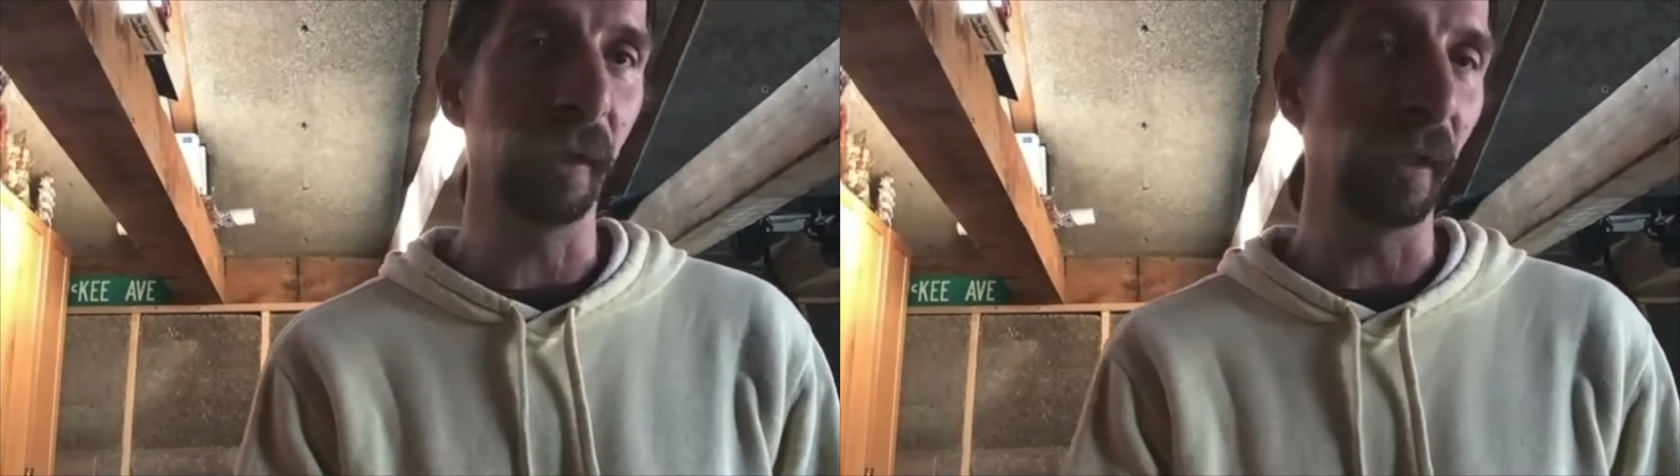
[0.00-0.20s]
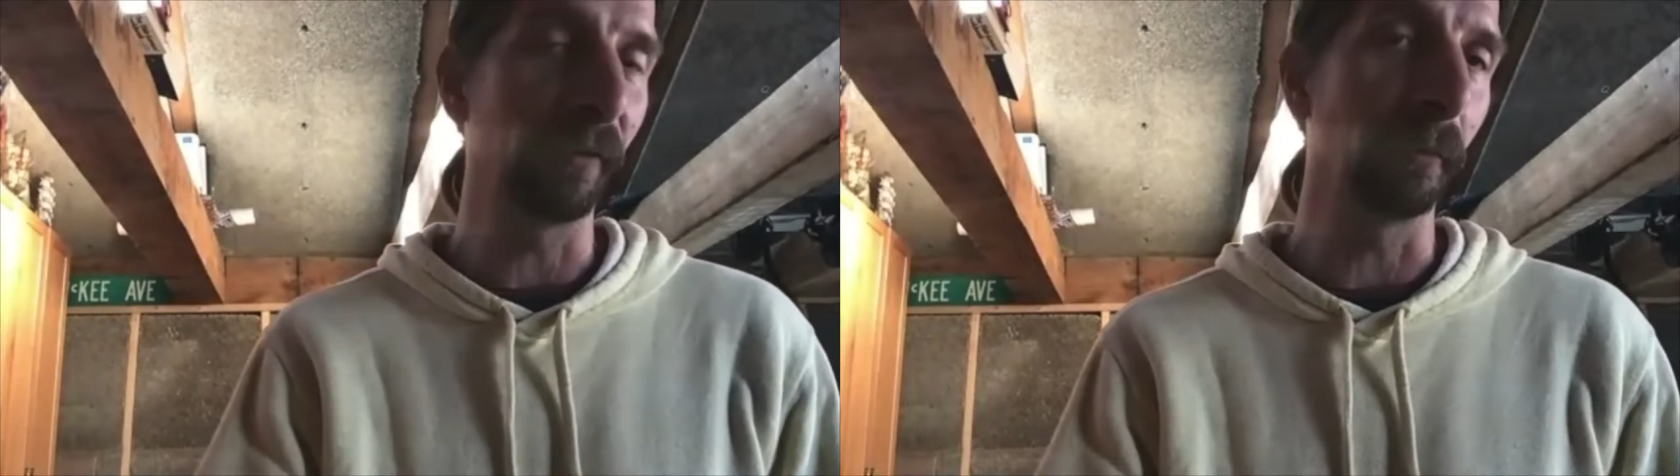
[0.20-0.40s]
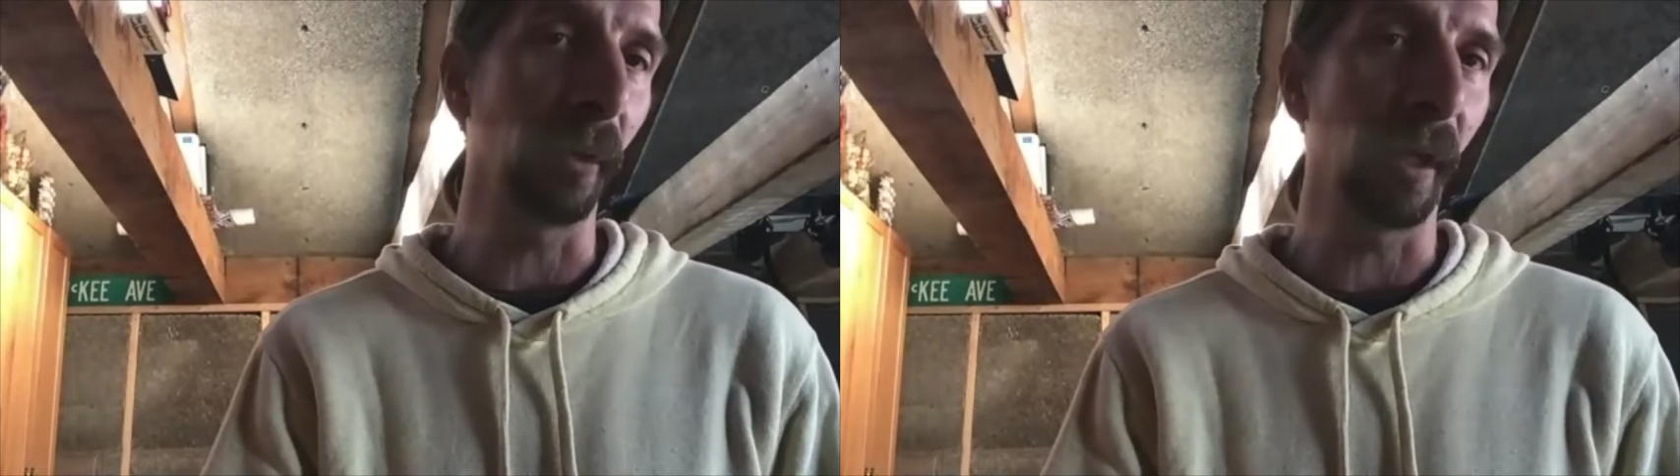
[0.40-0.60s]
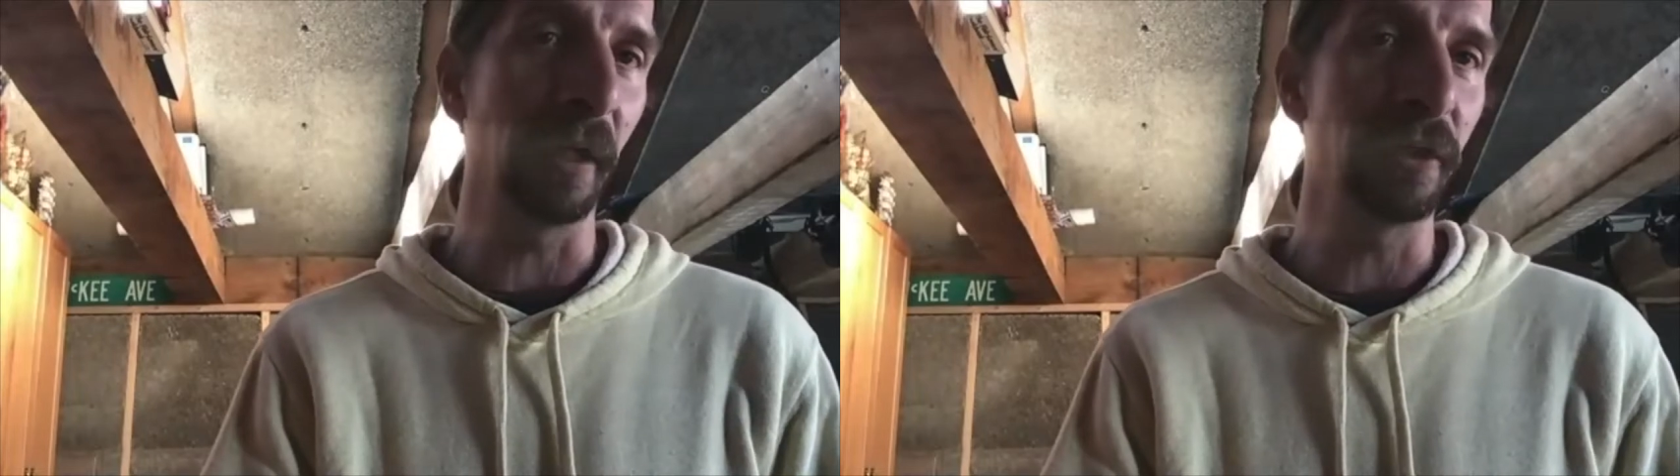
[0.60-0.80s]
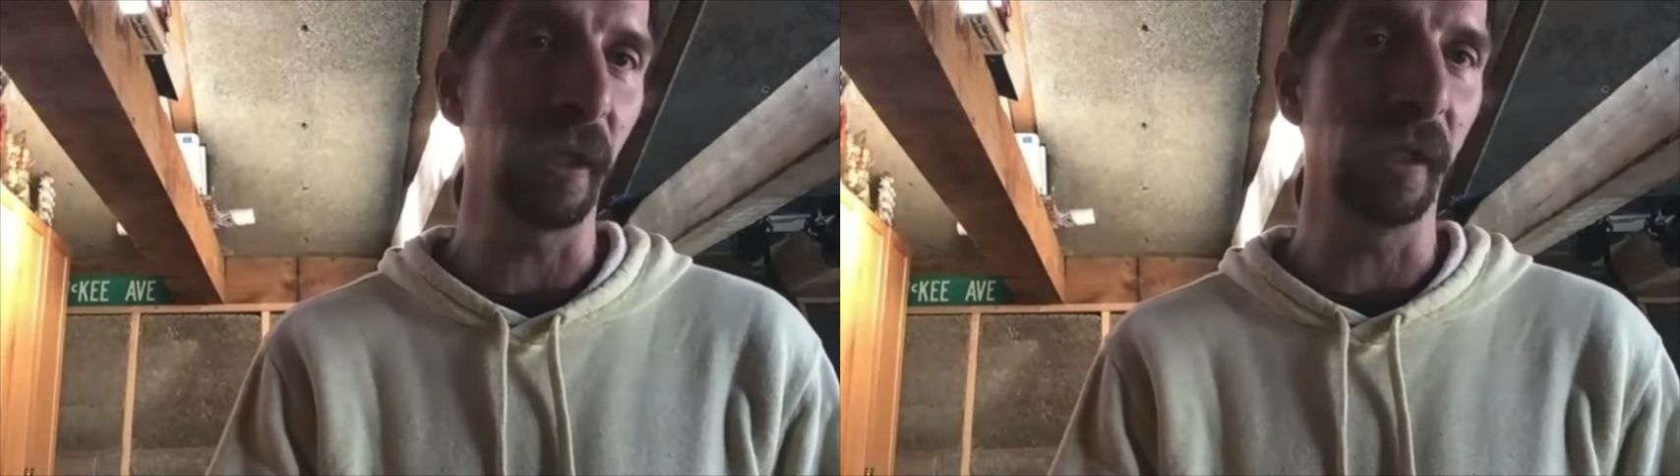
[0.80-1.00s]
and its supply
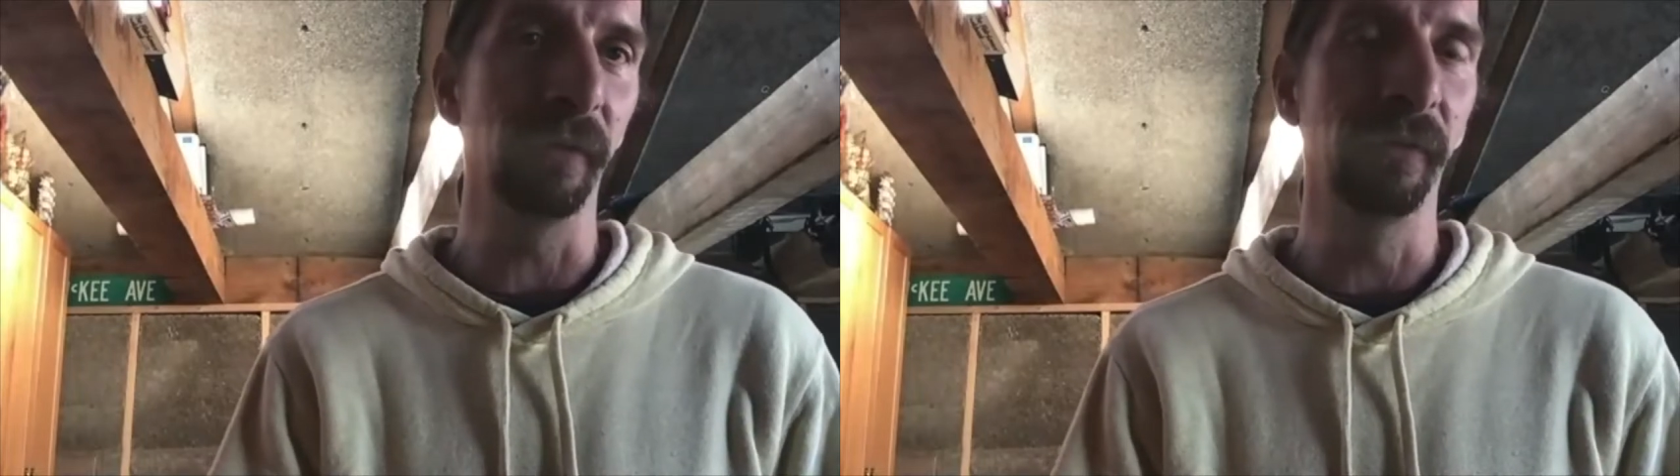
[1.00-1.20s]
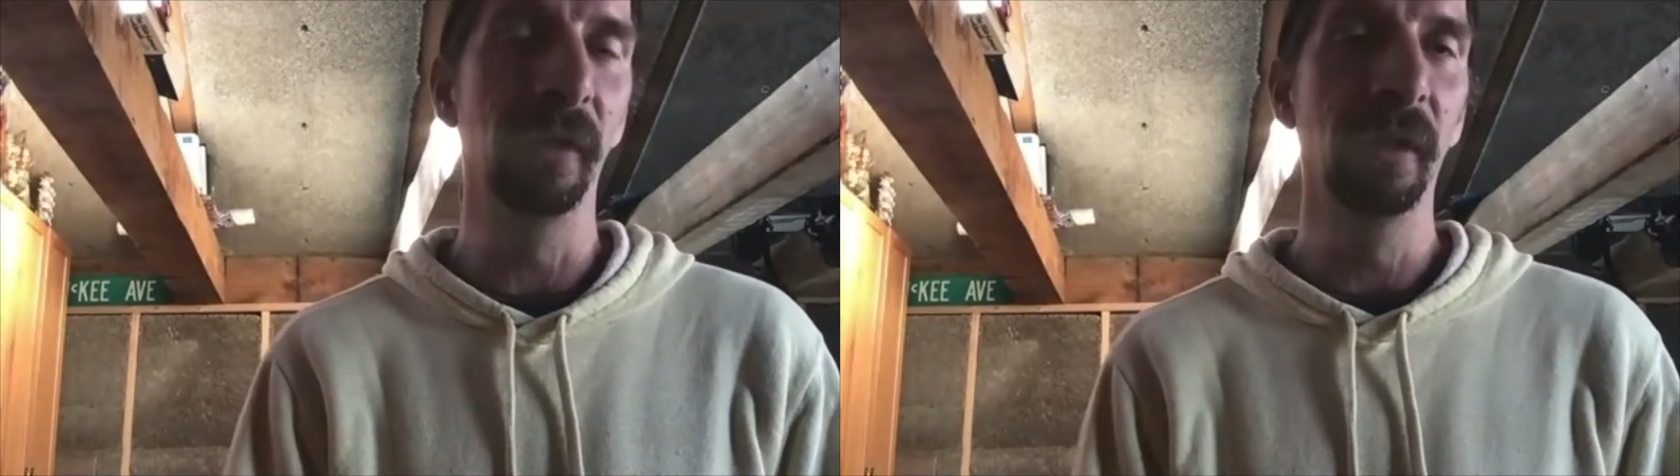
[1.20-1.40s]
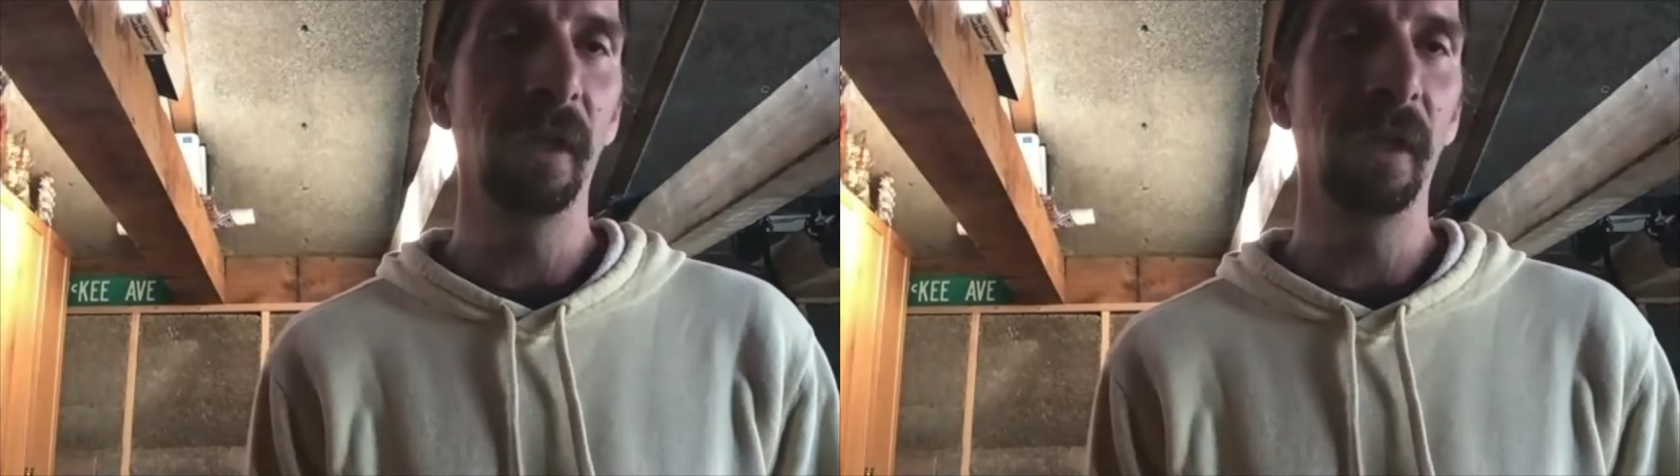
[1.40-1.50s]
chains.